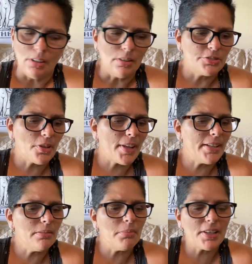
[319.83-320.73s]
So
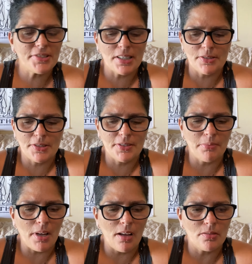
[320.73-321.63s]
Hidden Blessings is
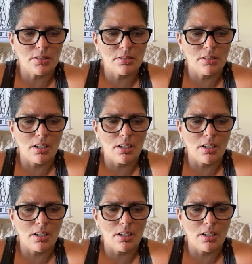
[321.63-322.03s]
about